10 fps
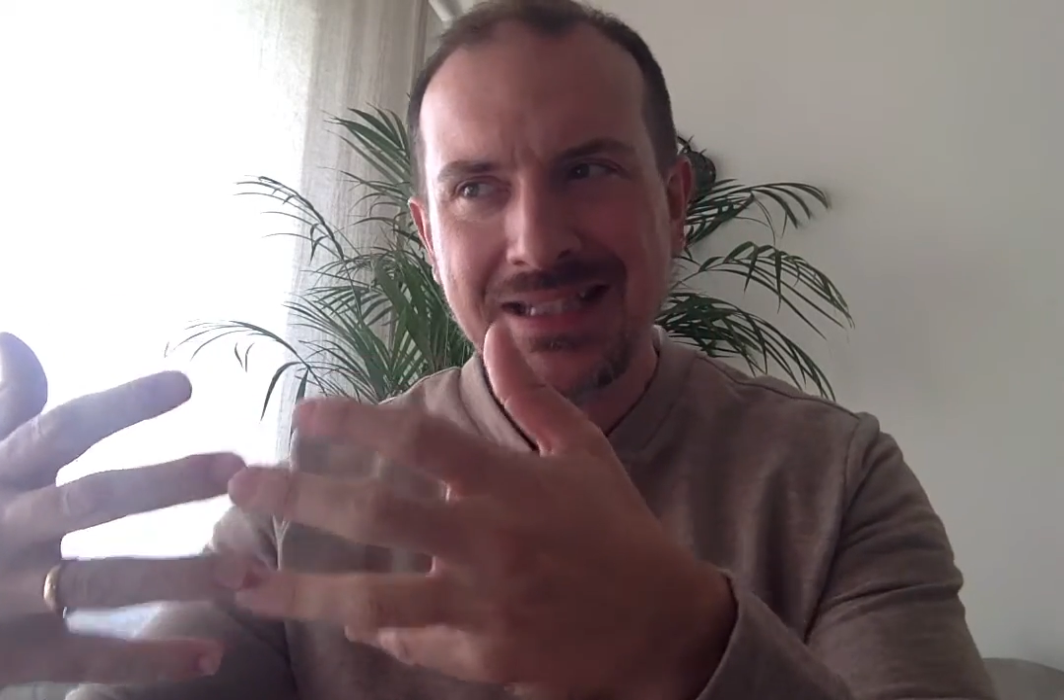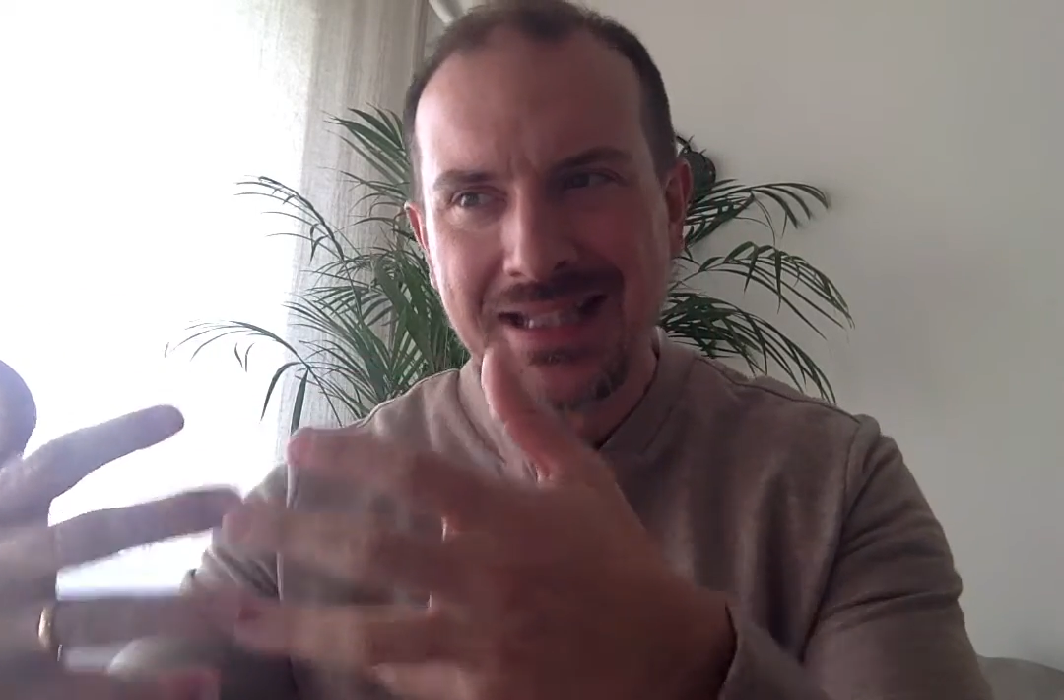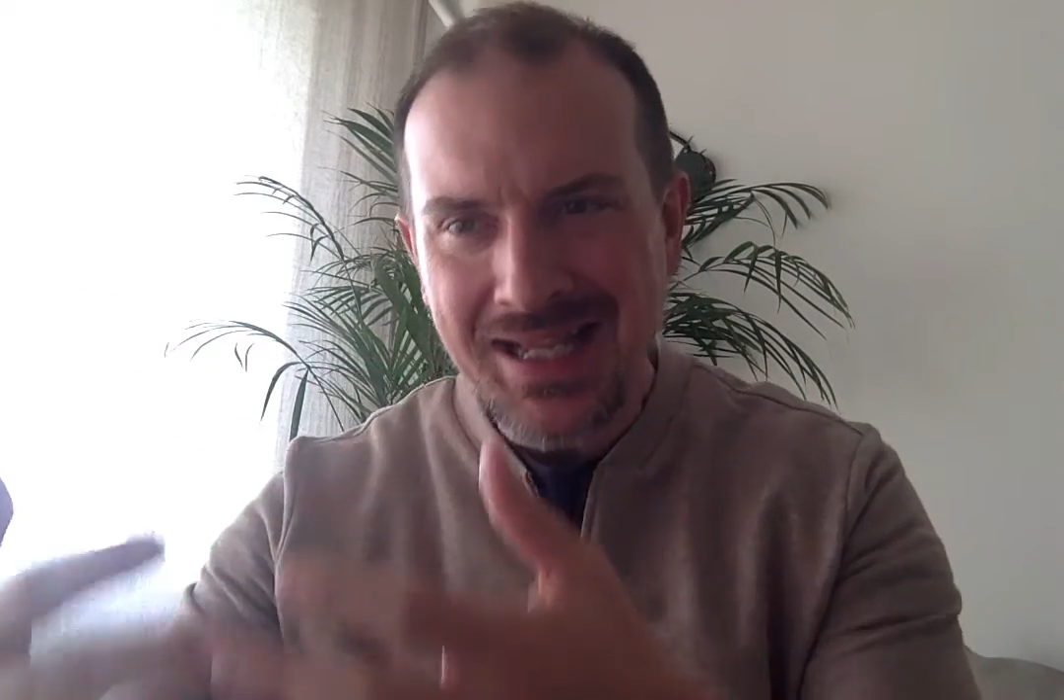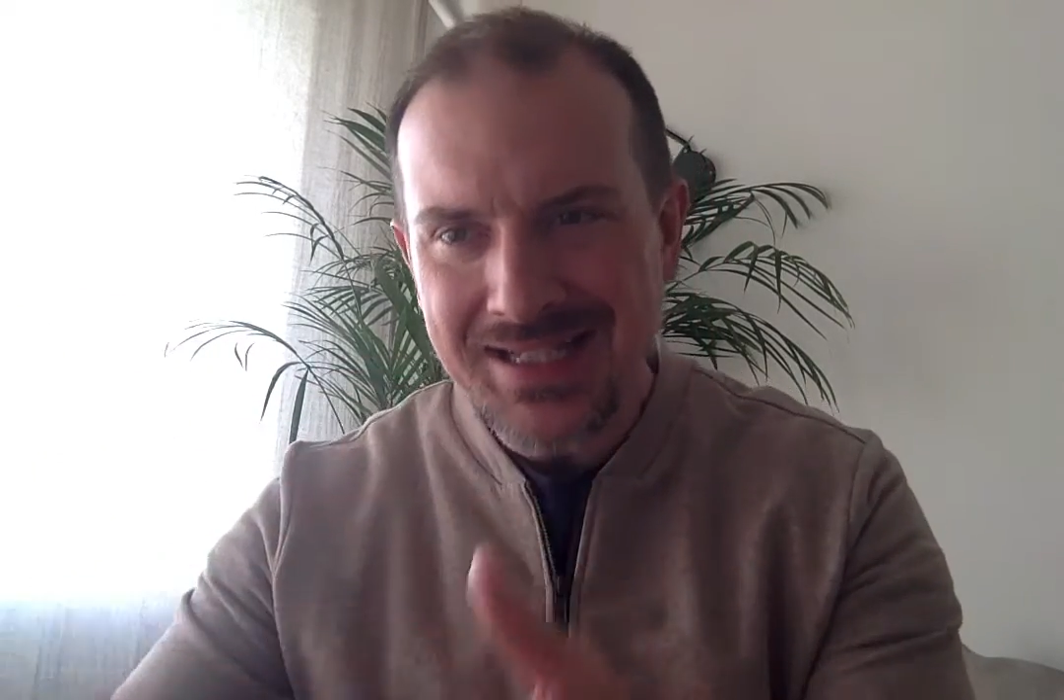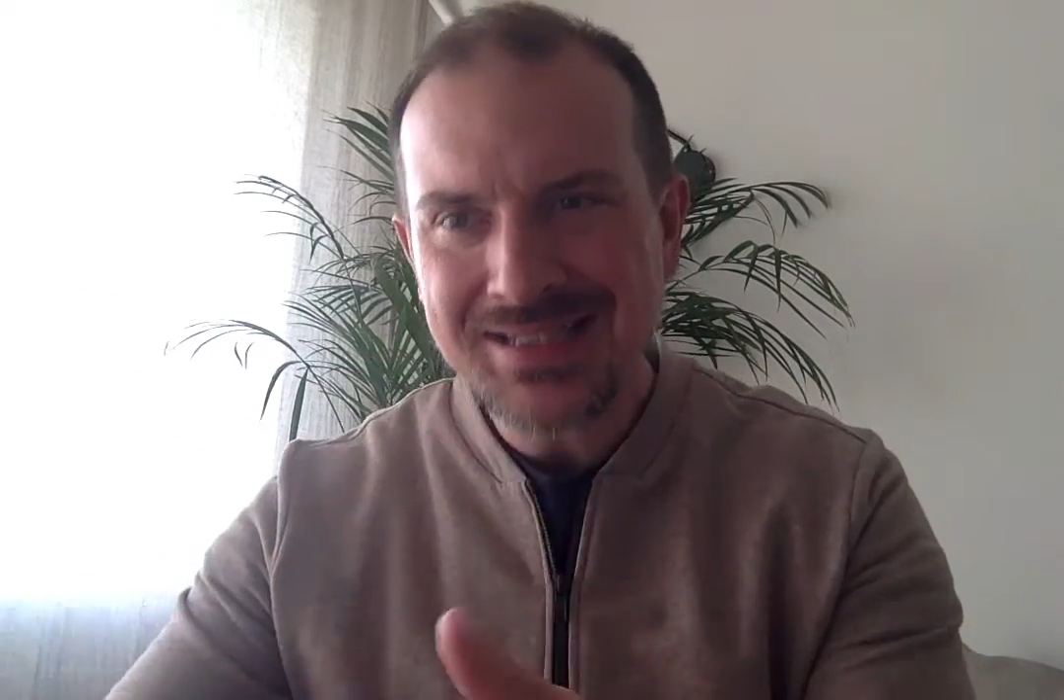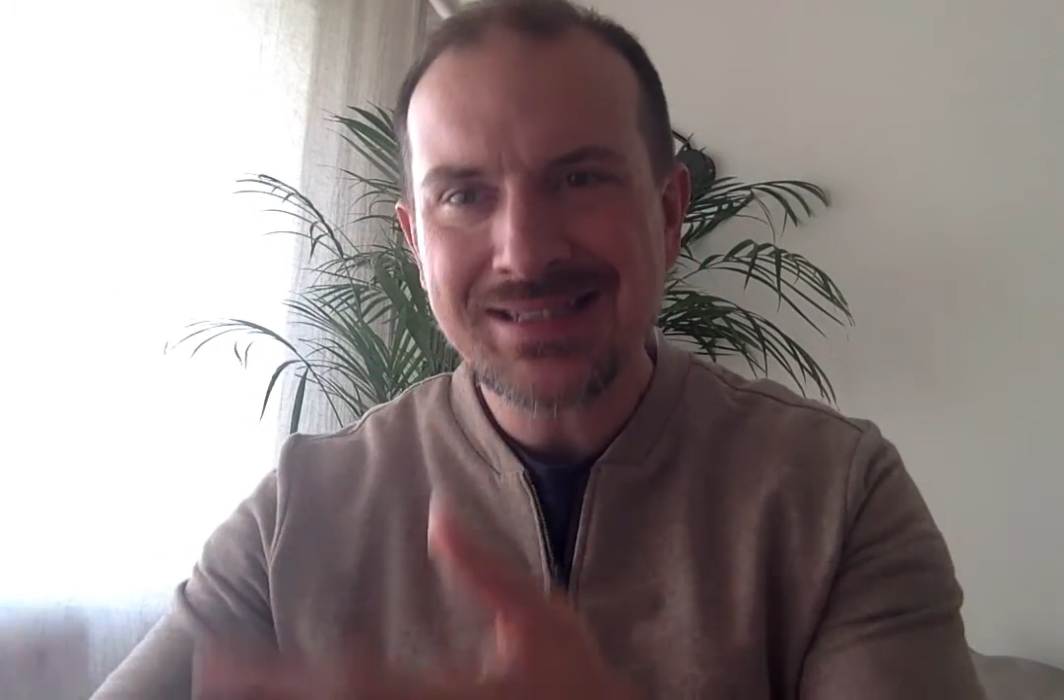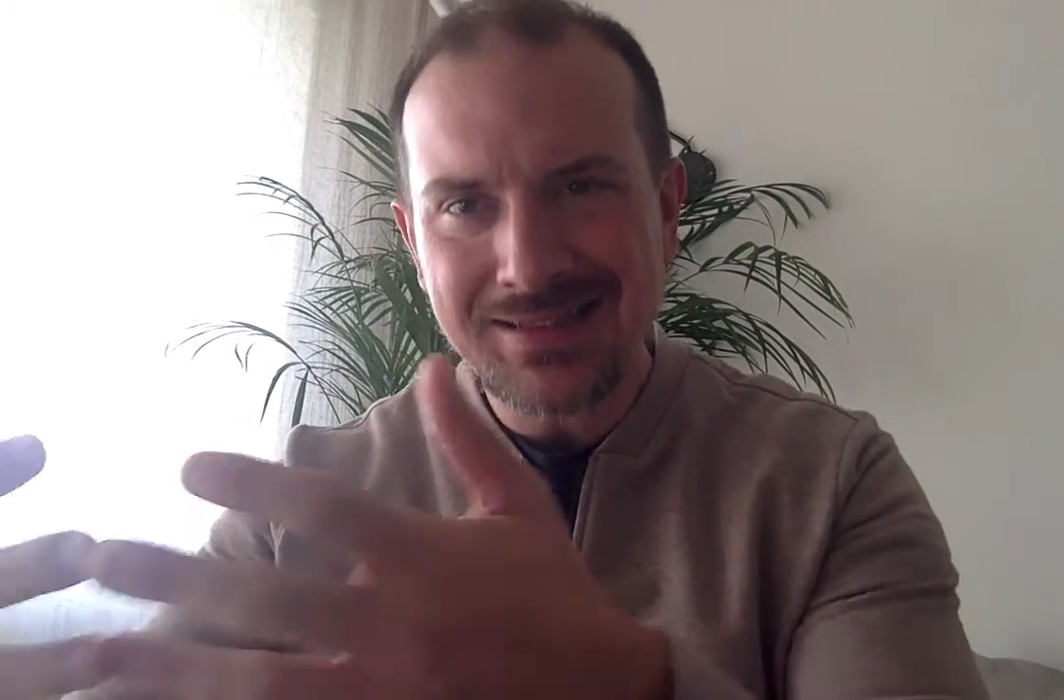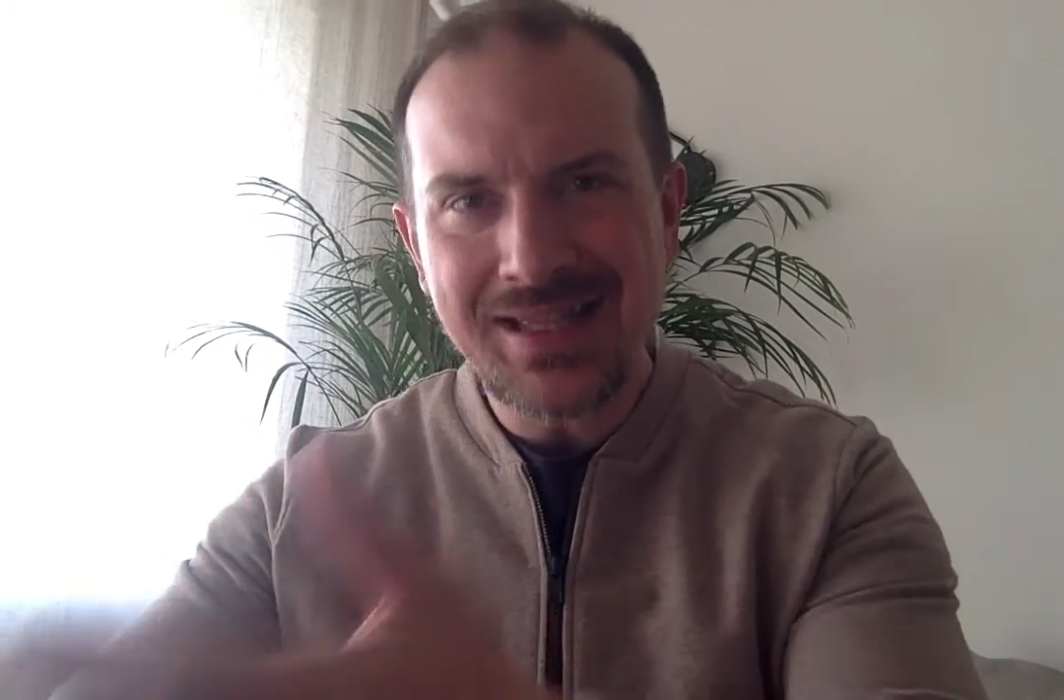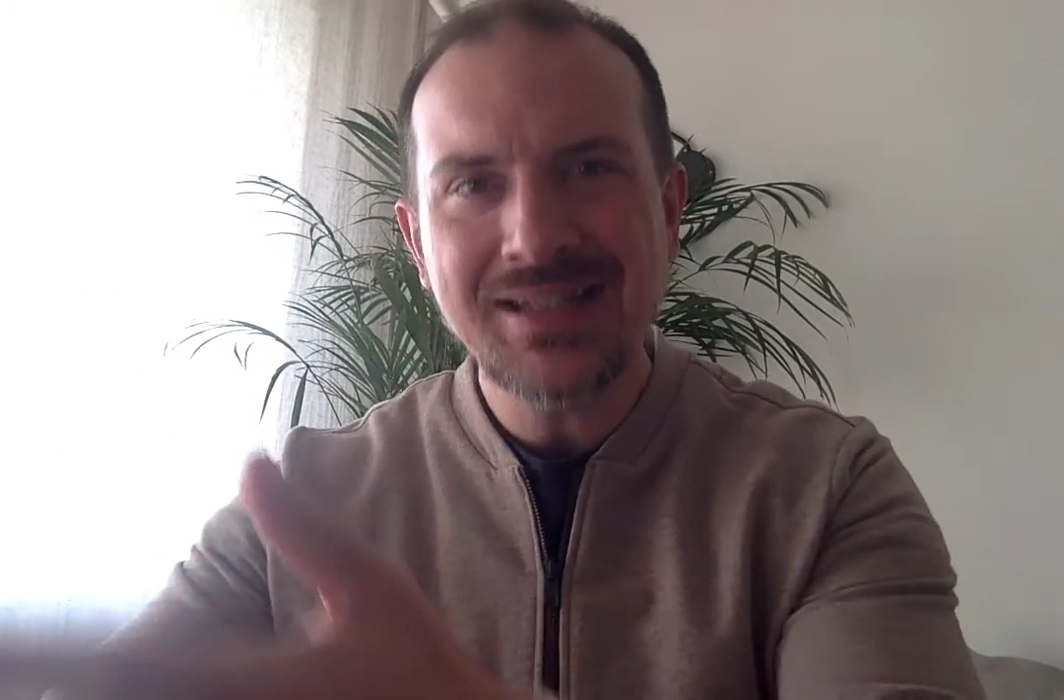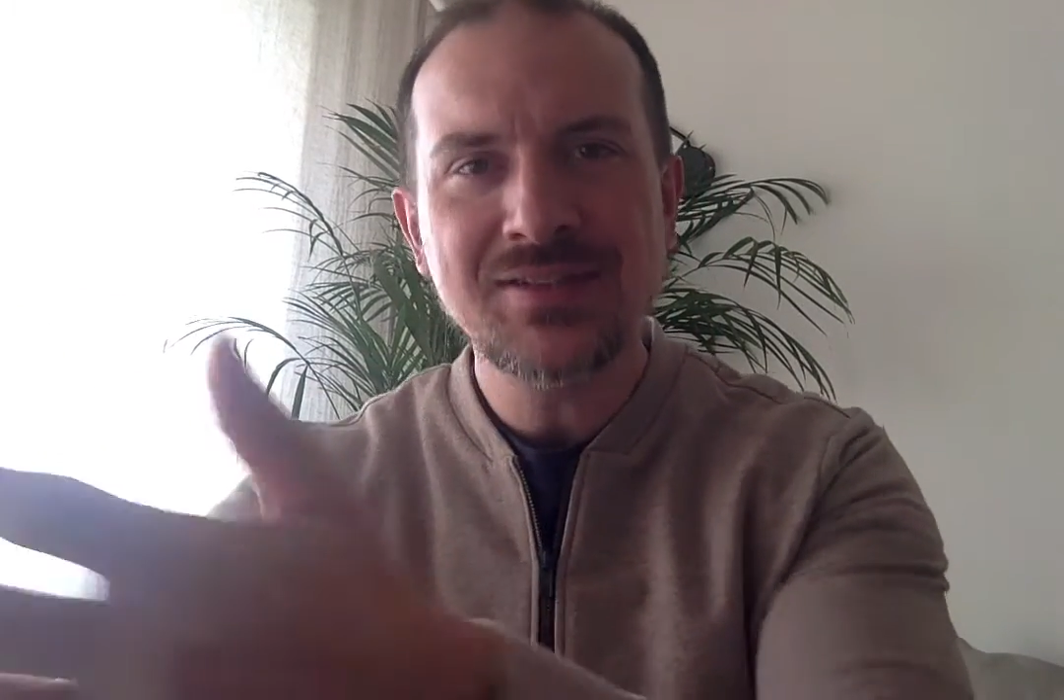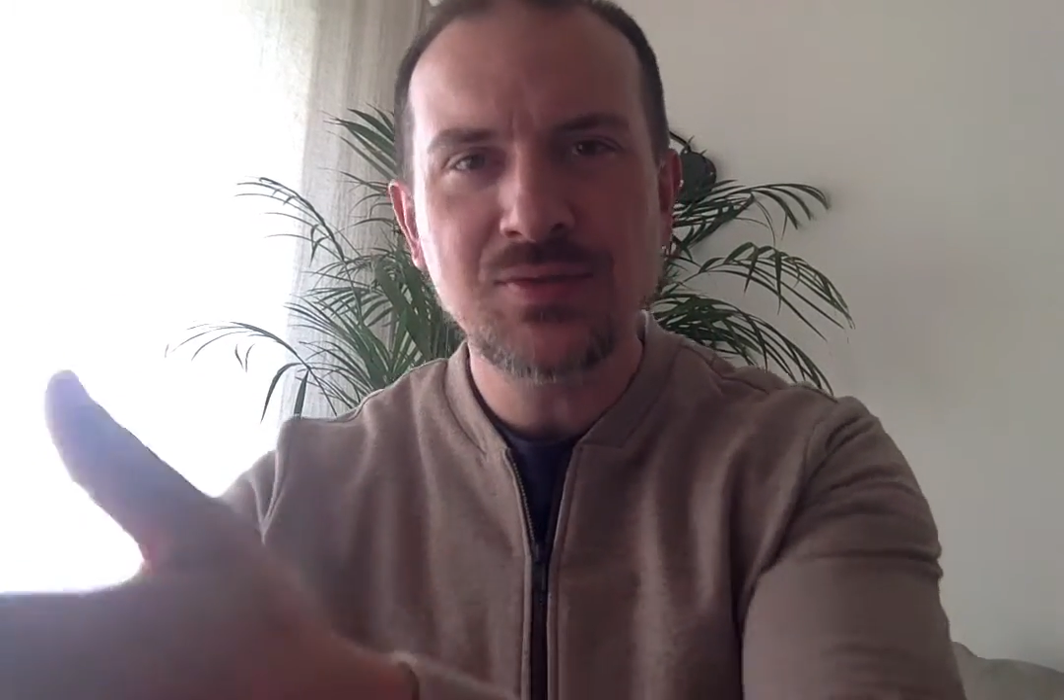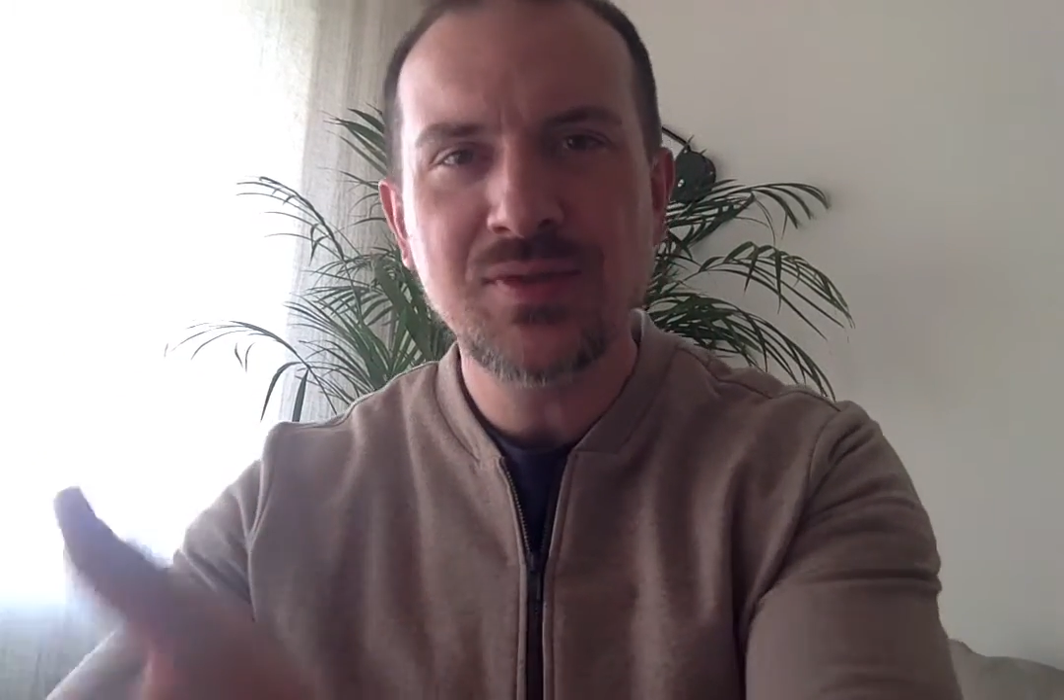has led to